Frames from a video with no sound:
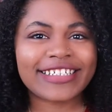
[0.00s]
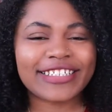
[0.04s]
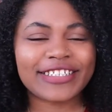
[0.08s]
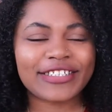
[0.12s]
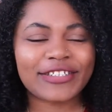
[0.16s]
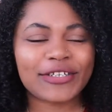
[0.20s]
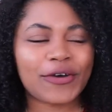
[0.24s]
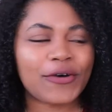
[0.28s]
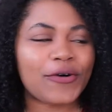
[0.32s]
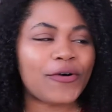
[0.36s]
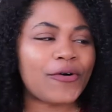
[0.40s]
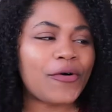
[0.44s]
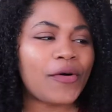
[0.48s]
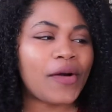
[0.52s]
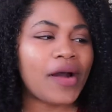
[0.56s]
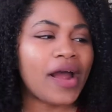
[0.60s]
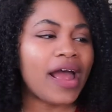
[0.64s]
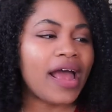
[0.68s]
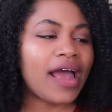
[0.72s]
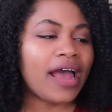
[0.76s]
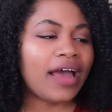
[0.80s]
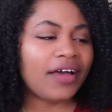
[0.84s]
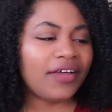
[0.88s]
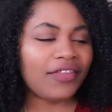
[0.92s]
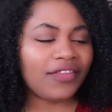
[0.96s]
So
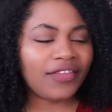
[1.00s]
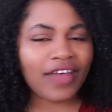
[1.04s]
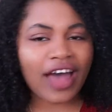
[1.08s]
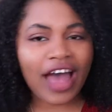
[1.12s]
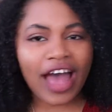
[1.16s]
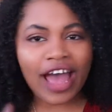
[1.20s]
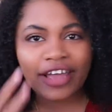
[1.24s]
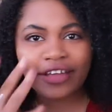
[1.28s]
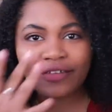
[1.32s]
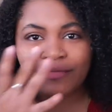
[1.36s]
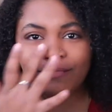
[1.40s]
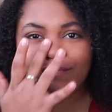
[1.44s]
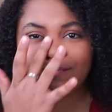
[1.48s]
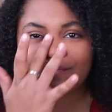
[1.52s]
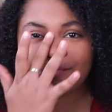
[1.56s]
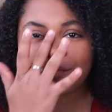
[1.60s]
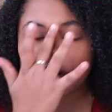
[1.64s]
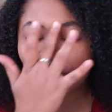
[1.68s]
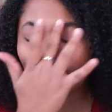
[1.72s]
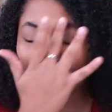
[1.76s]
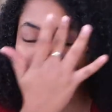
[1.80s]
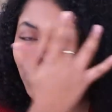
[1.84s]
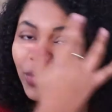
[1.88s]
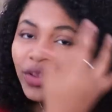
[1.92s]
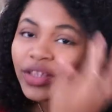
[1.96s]
I
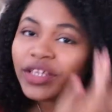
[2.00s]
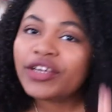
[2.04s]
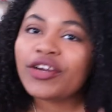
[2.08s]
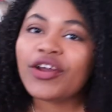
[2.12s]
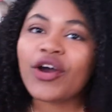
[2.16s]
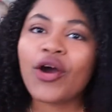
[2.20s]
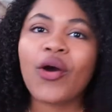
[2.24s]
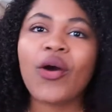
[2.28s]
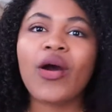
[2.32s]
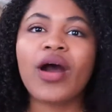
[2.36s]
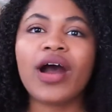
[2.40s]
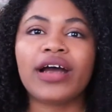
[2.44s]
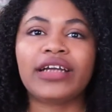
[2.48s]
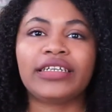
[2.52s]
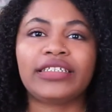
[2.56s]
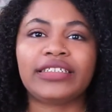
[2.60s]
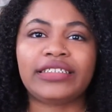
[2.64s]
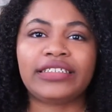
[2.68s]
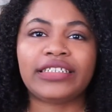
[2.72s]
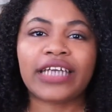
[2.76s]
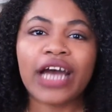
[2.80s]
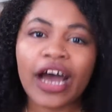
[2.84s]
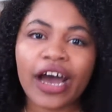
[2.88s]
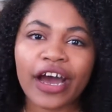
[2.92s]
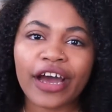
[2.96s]
don't really know a
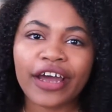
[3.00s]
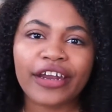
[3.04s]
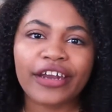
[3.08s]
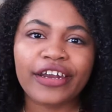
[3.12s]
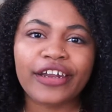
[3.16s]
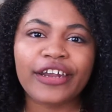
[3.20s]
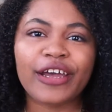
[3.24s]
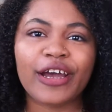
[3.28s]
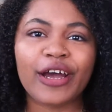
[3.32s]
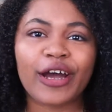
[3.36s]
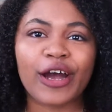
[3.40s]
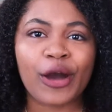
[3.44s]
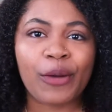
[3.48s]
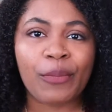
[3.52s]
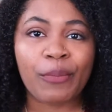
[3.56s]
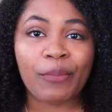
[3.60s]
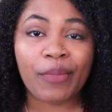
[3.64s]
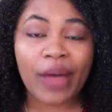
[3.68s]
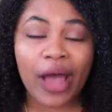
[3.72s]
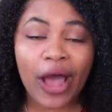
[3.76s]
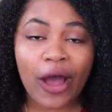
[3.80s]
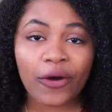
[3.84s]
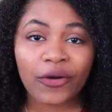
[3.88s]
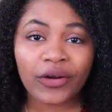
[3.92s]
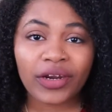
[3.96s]
ton
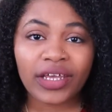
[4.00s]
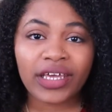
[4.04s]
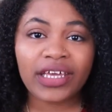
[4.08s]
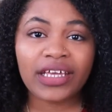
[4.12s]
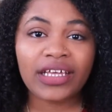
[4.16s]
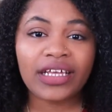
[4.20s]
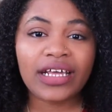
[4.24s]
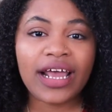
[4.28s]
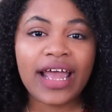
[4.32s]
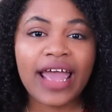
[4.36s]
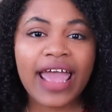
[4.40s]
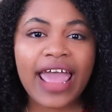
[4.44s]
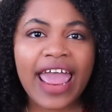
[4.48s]
about it,